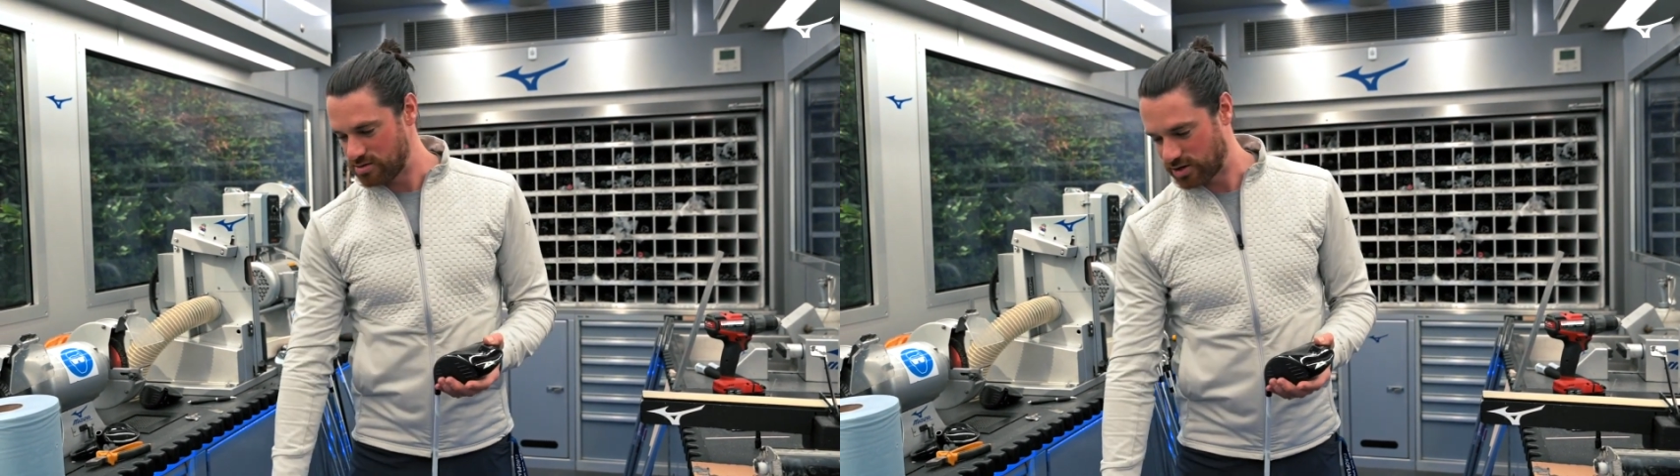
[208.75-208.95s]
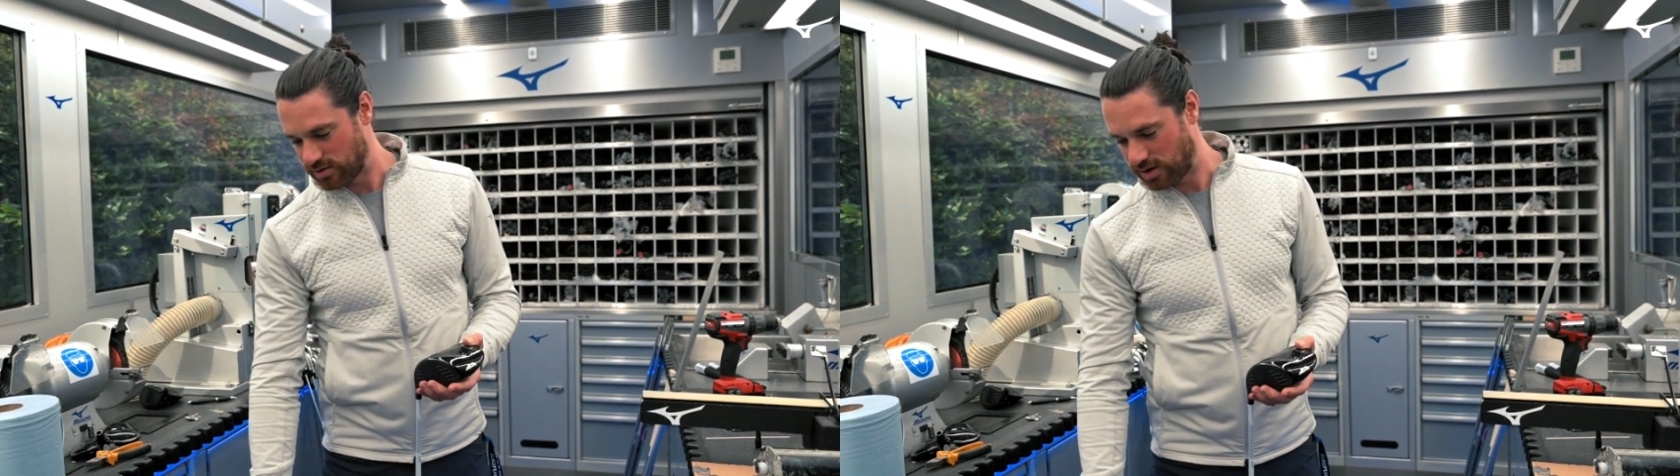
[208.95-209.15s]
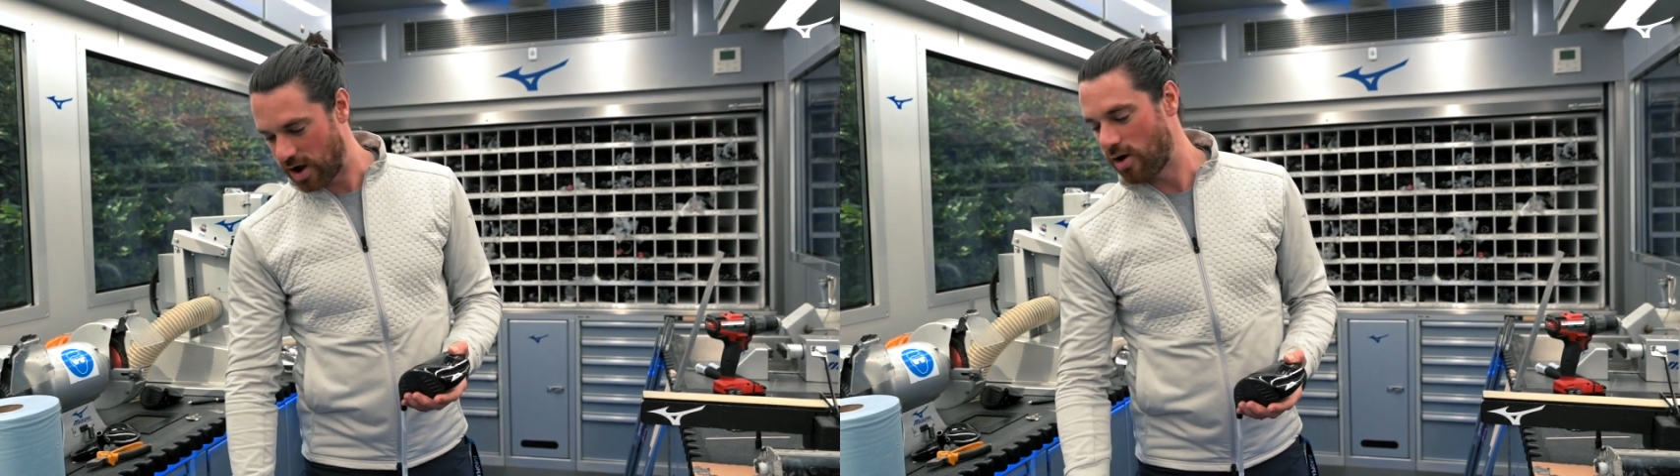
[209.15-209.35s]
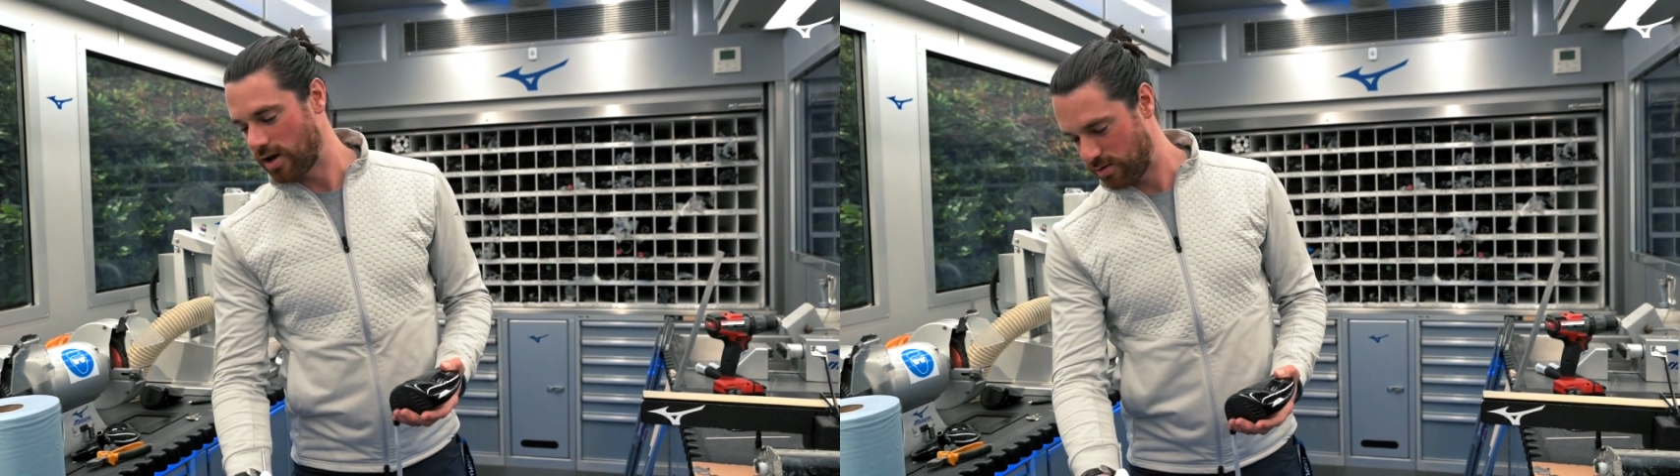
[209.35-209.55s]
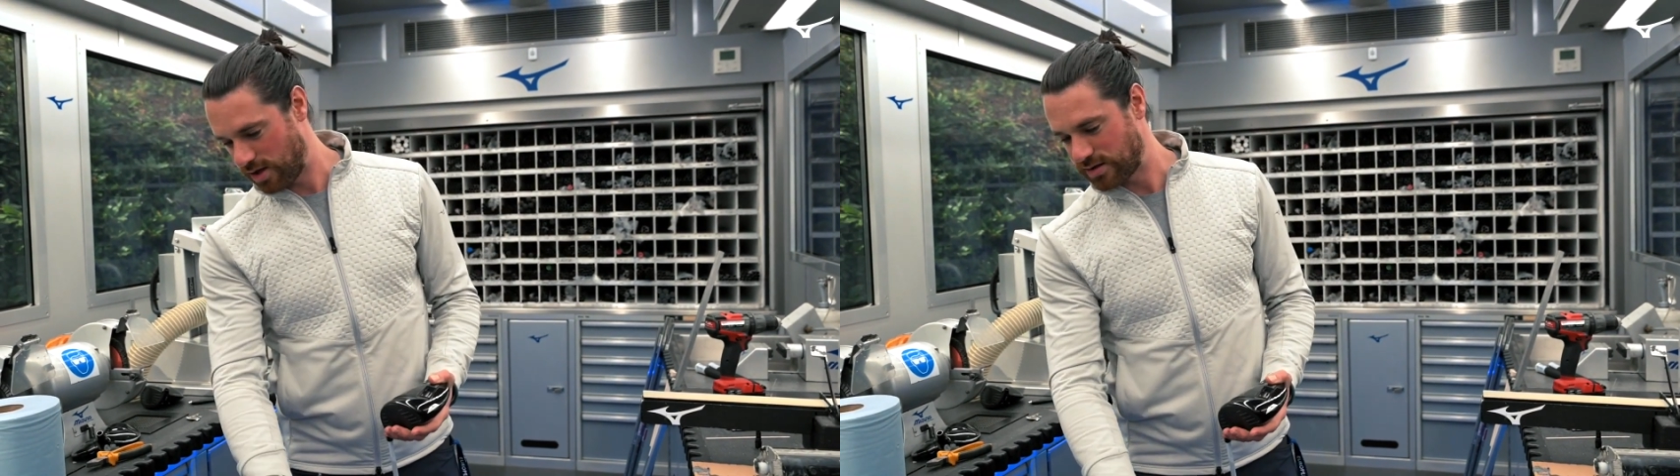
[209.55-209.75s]
to each other and go,
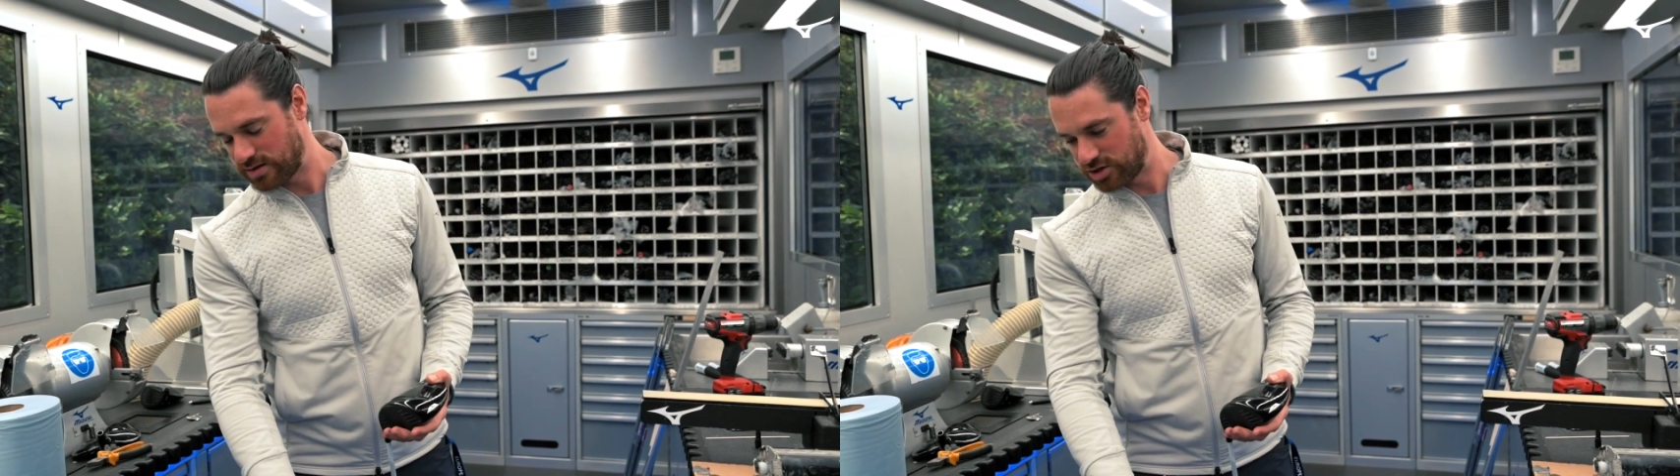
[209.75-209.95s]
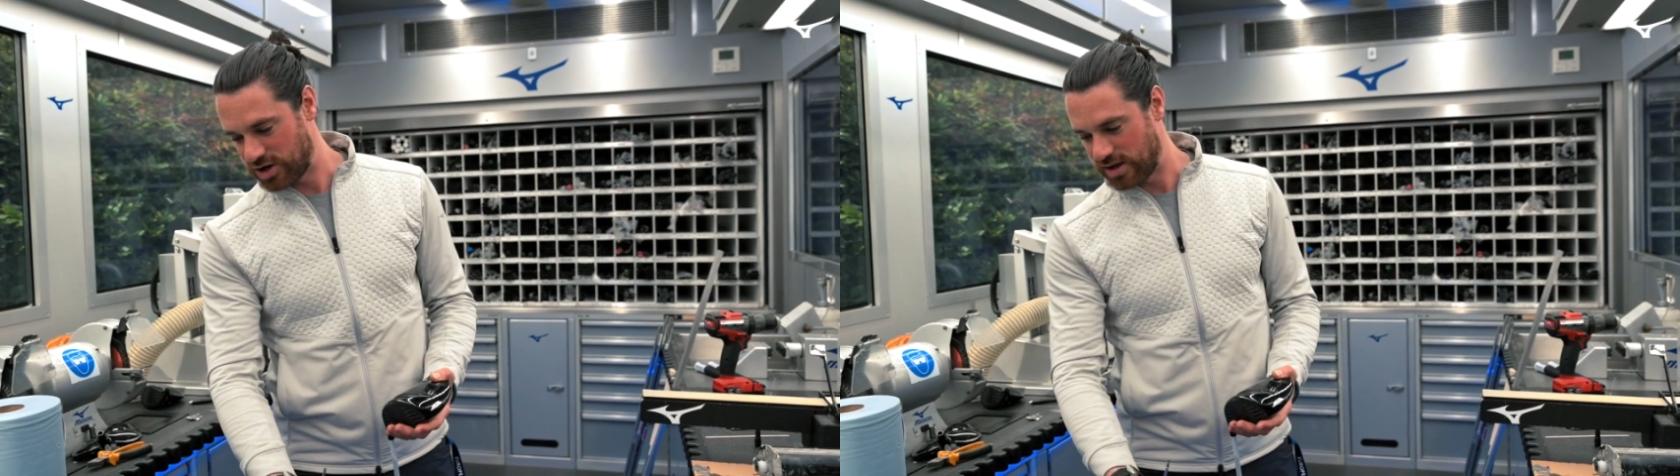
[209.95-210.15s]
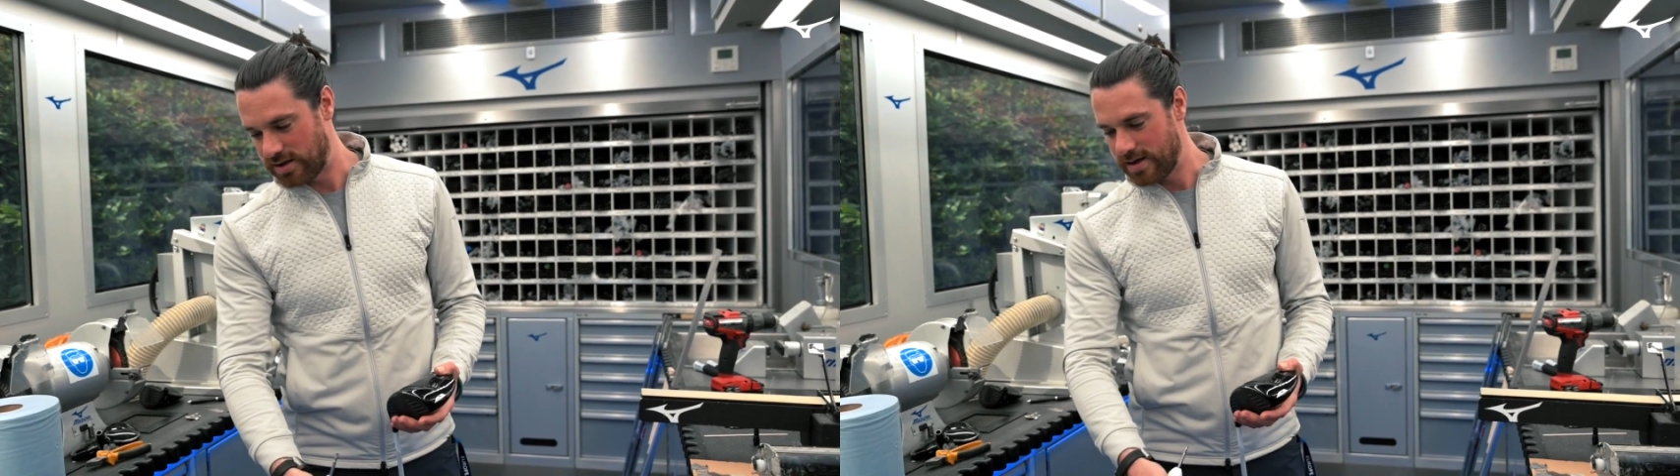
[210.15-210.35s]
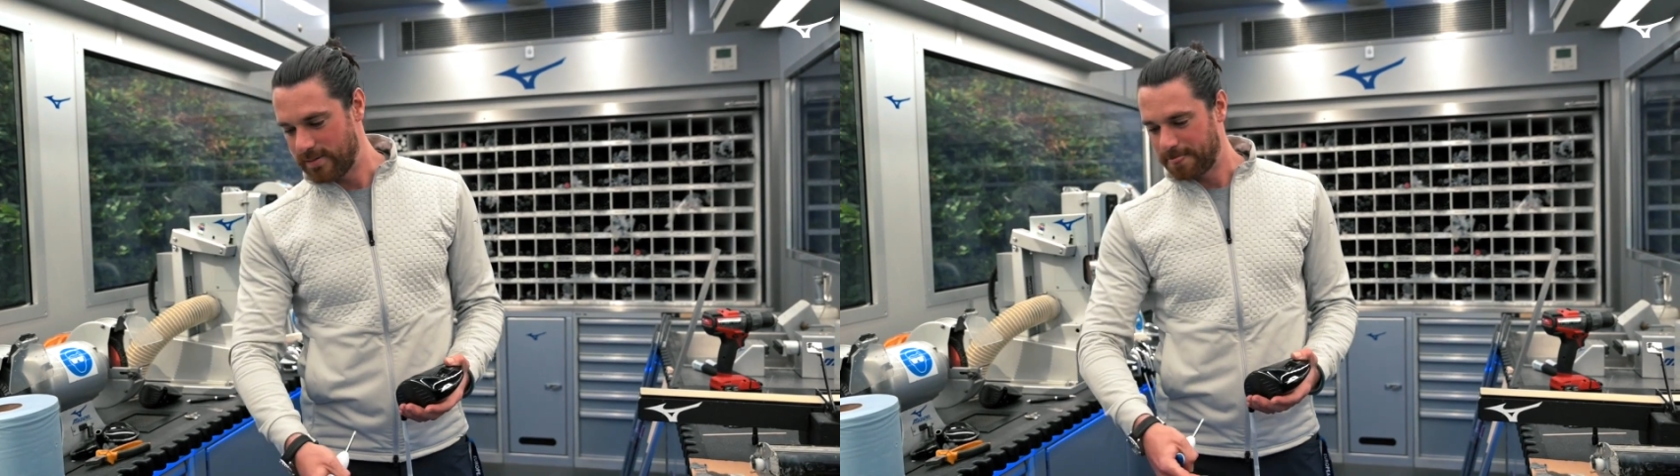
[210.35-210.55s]
okay, well that's the G.